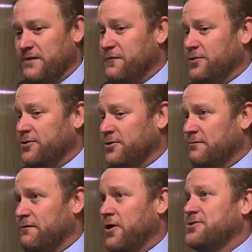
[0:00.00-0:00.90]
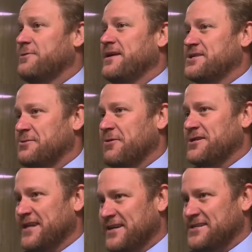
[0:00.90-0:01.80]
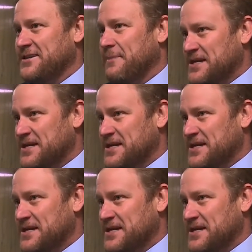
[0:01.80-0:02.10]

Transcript: We have filtered through far too many superintendents in